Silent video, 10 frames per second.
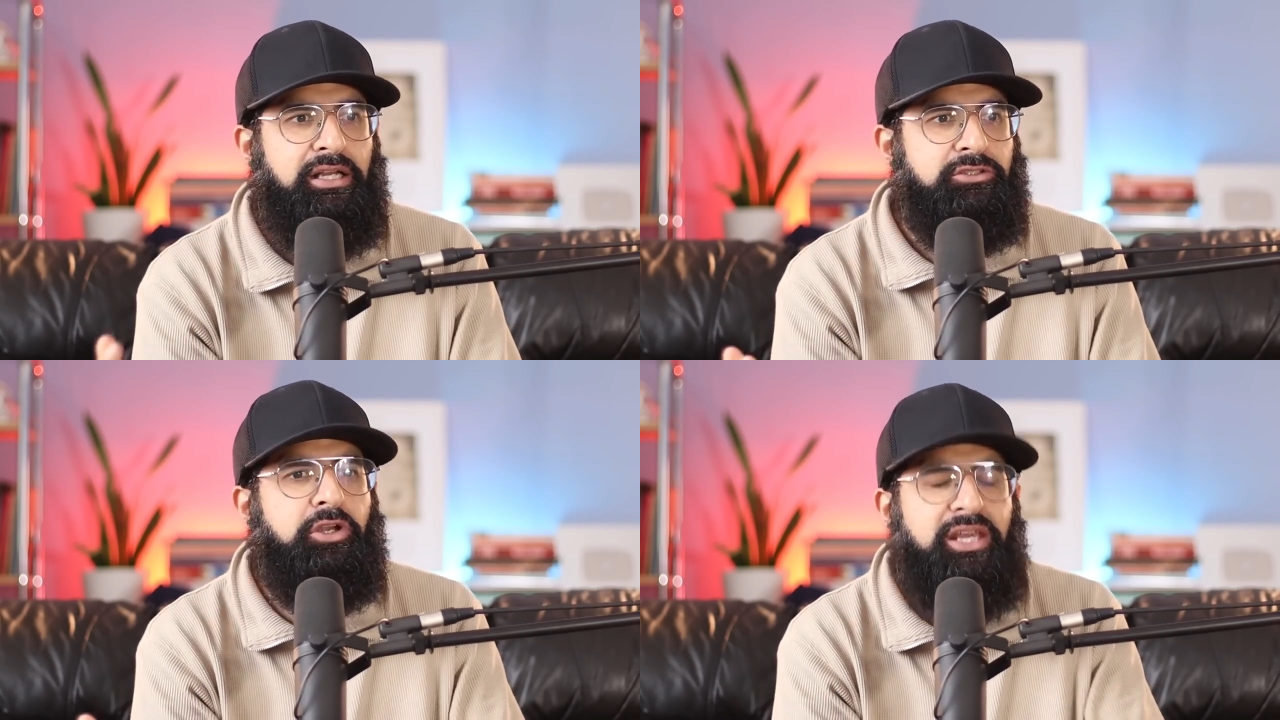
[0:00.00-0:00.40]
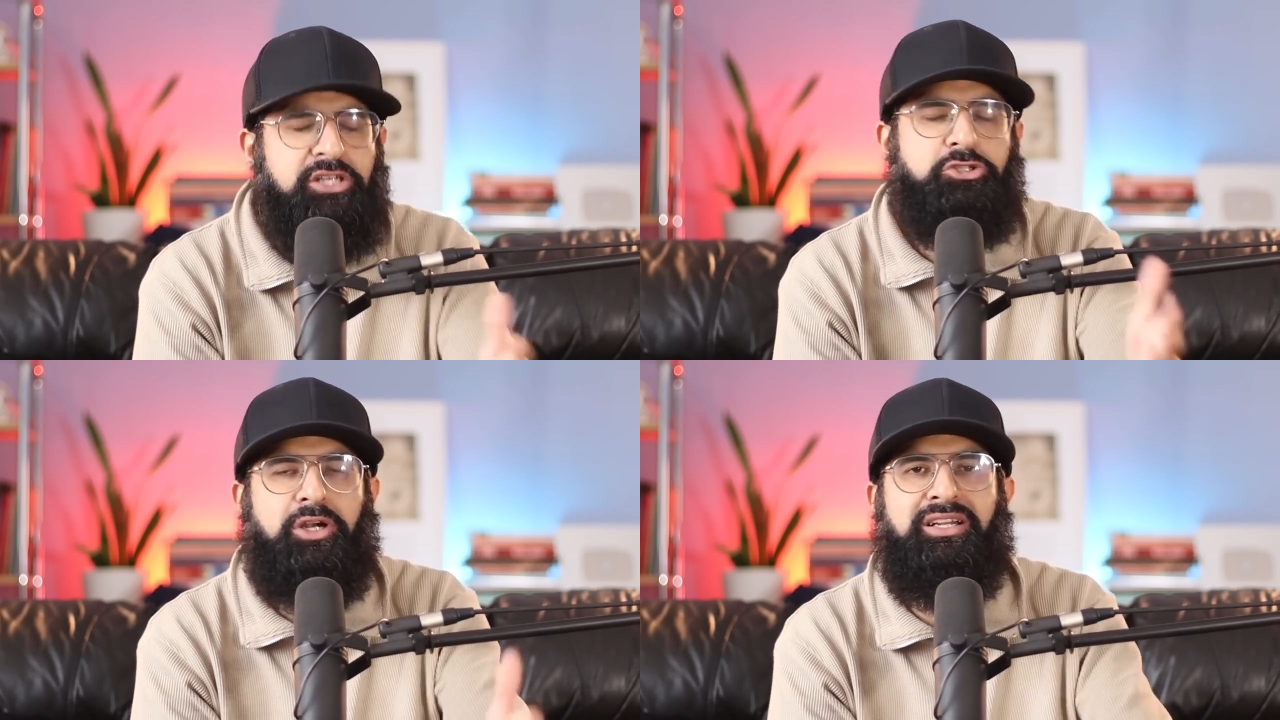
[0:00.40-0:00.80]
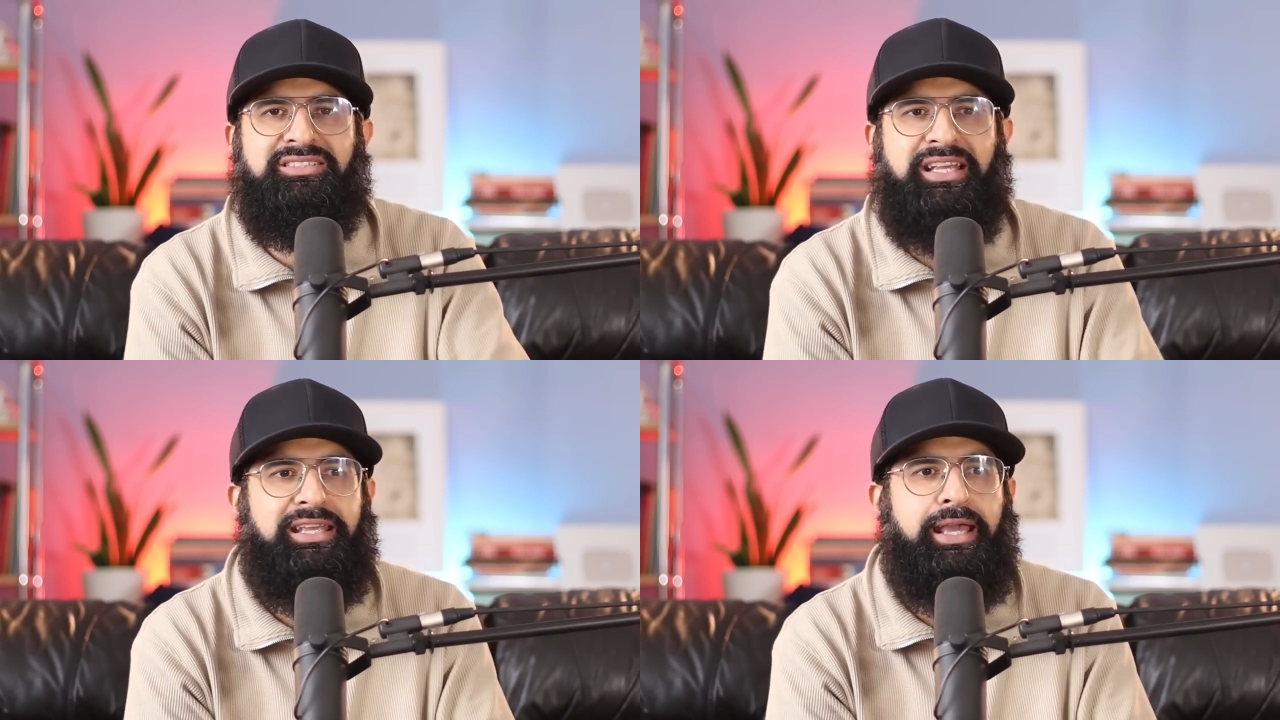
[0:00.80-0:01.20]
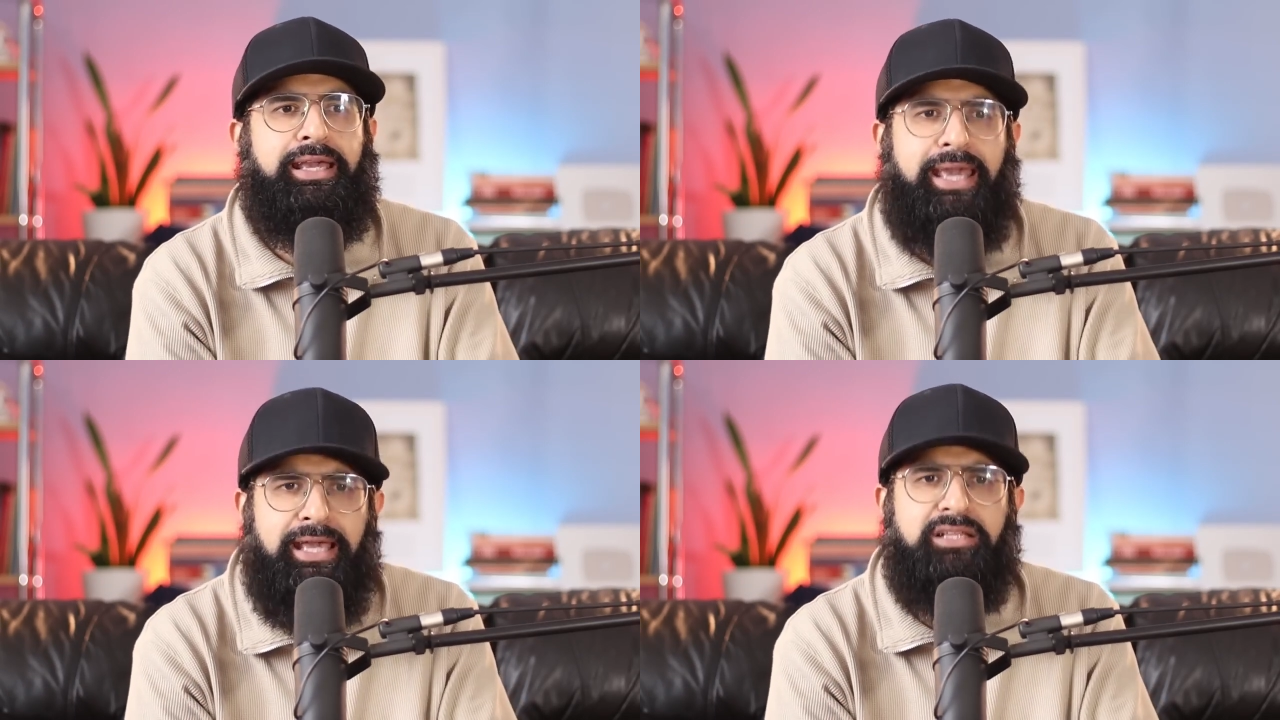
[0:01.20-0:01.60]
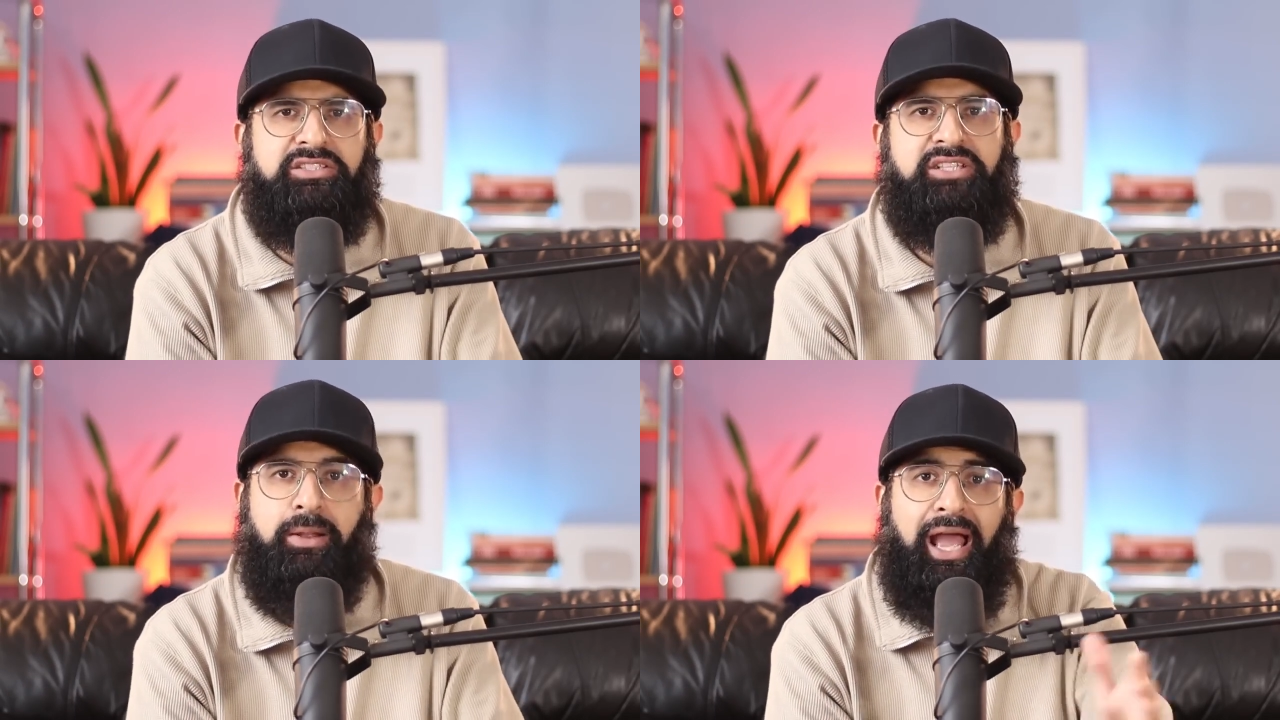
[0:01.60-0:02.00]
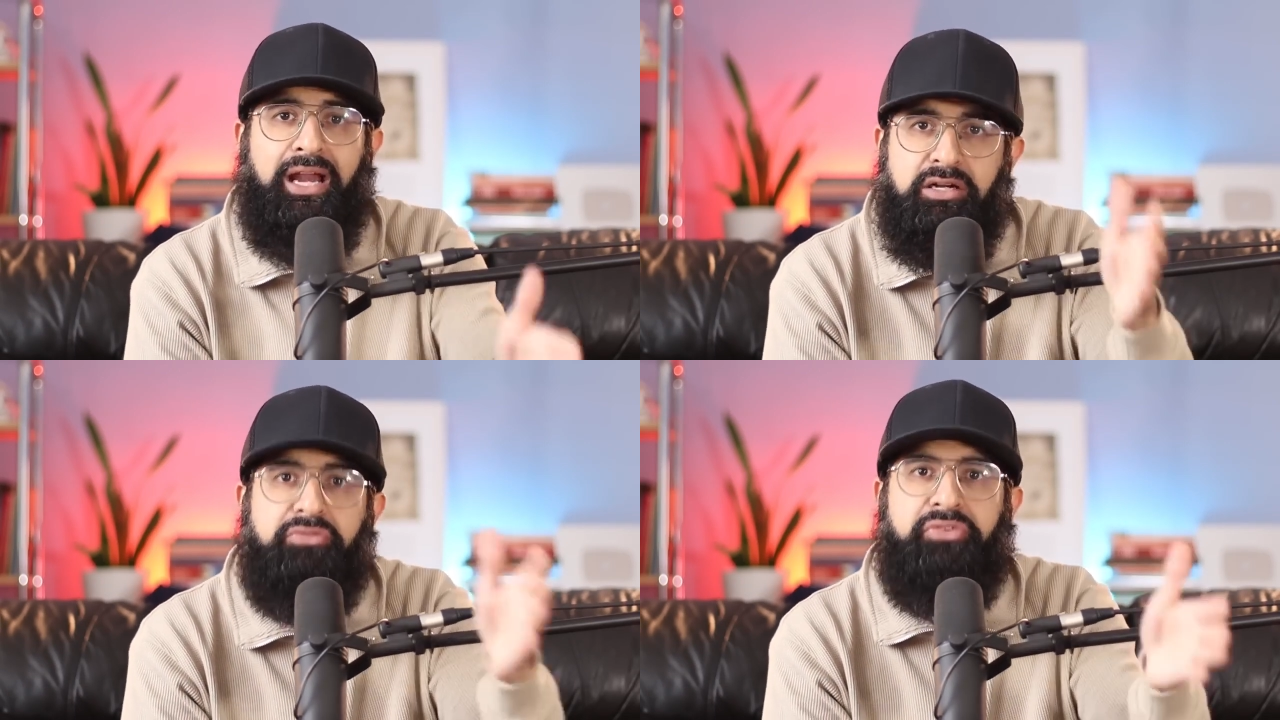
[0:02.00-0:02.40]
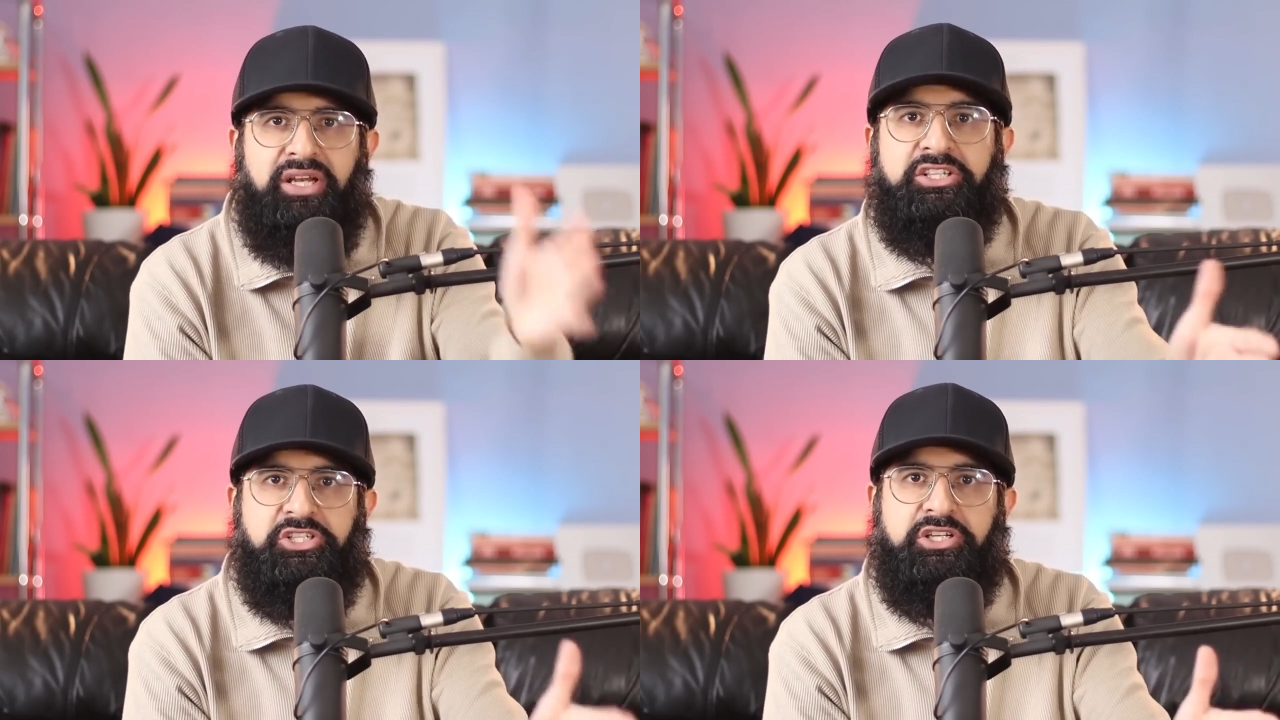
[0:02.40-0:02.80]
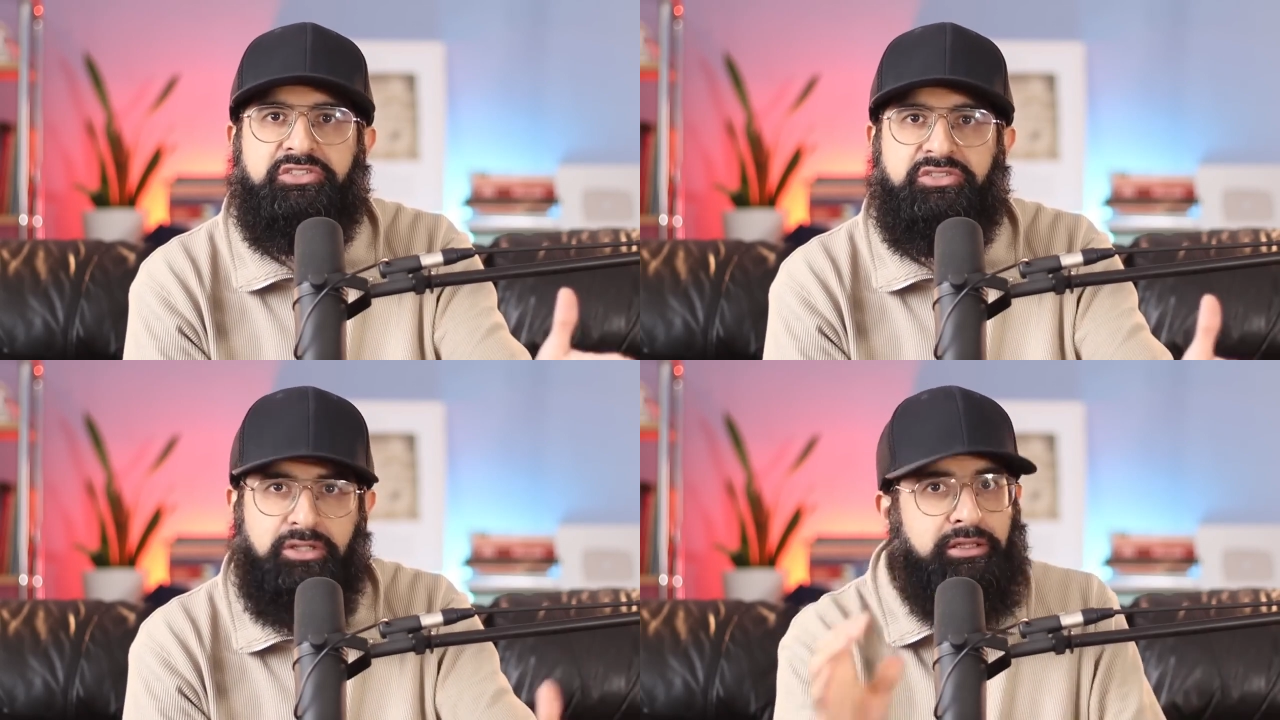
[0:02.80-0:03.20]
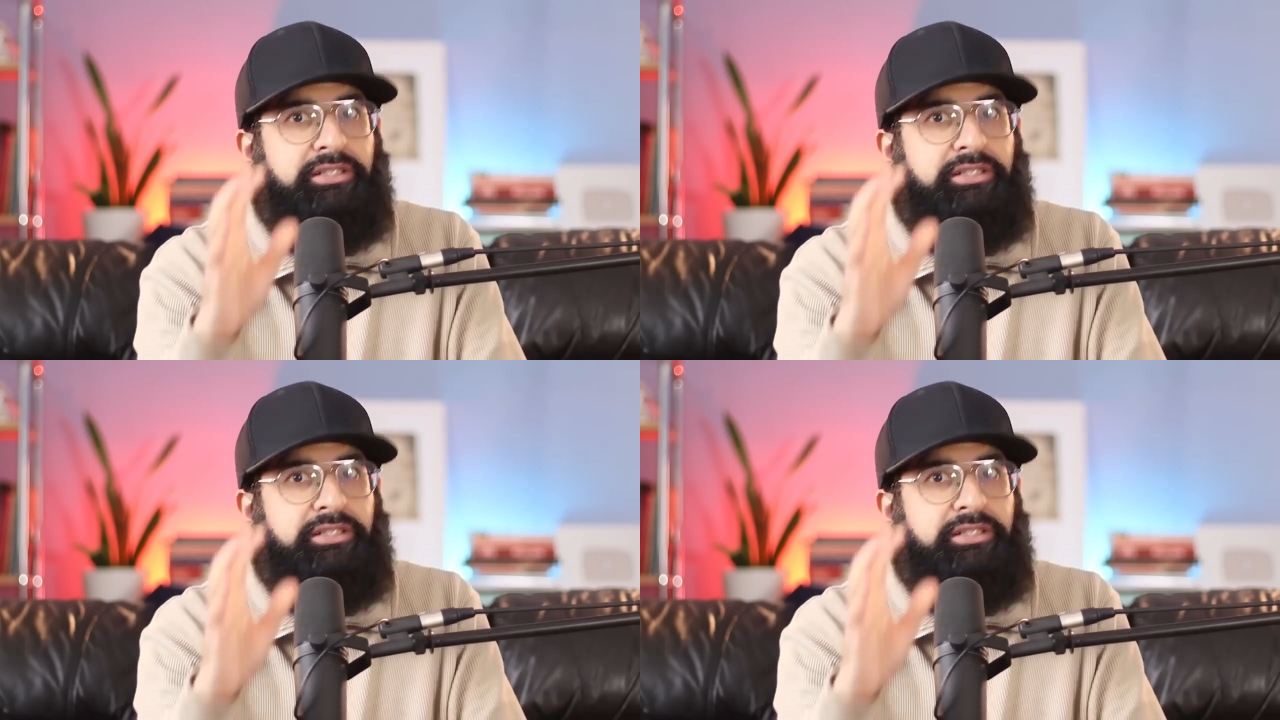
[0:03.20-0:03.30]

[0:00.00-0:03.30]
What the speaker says: So he's trying to say, yeah, kids and villagers.